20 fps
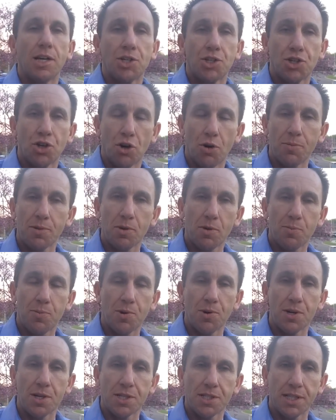show them the
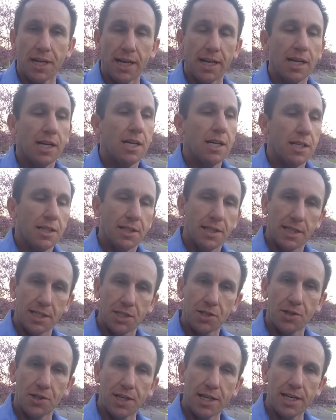report and say,
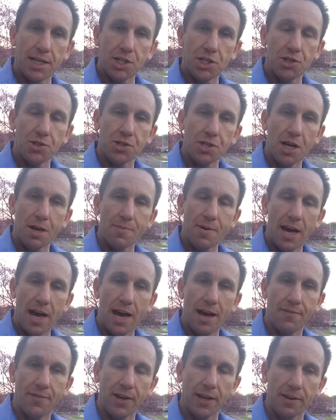these are the issues I'm
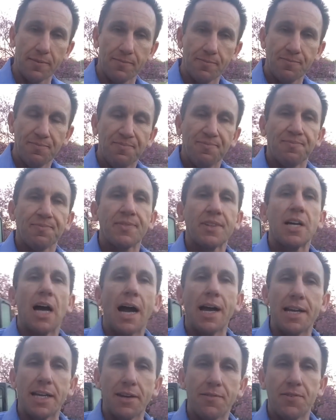having.
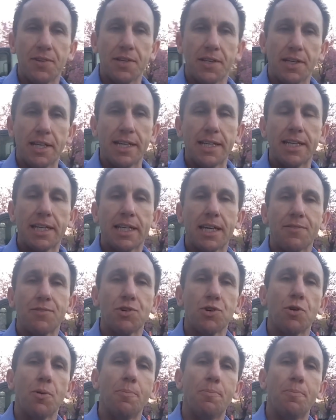I need you to give